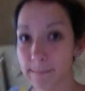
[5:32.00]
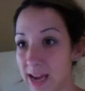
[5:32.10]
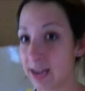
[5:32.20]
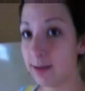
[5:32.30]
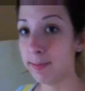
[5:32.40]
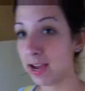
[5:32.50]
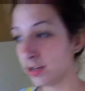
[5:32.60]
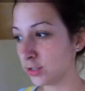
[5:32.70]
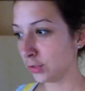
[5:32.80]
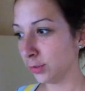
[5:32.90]
main
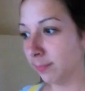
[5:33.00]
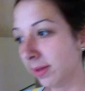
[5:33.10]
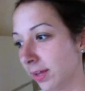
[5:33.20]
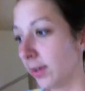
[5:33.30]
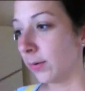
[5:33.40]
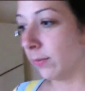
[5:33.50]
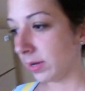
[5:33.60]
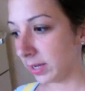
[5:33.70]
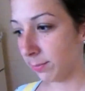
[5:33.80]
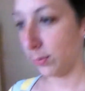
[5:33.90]
bedroom,
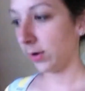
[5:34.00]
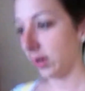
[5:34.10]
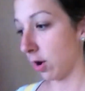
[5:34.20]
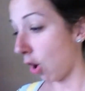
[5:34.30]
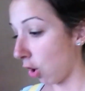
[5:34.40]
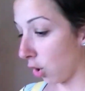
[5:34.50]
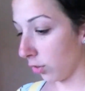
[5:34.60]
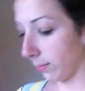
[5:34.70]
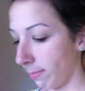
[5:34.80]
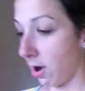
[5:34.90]
we put
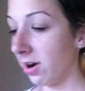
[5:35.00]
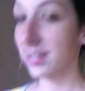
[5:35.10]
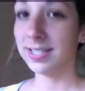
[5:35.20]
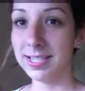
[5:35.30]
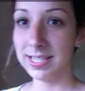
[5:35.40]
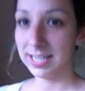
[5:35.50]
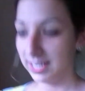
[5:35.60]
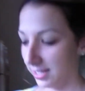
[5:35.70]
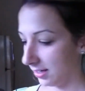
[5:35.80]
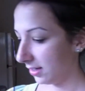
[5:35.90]
all the boxes in
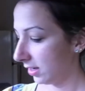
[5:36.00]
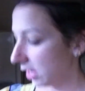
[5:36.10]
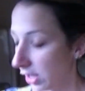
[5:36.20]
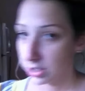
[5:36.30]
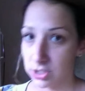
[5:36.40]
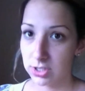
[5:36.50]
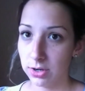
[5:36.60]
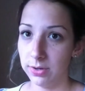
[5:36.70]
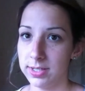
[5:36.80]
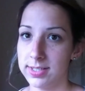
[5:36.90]
it.
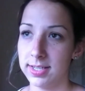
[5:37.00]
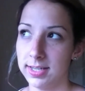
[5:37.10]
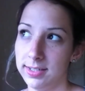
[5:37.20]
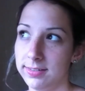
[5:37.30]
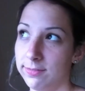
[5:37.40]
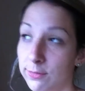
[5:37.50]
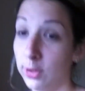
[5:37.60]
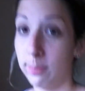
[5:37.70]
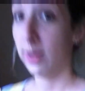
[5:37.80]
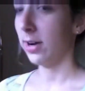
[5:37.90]
So it's like full of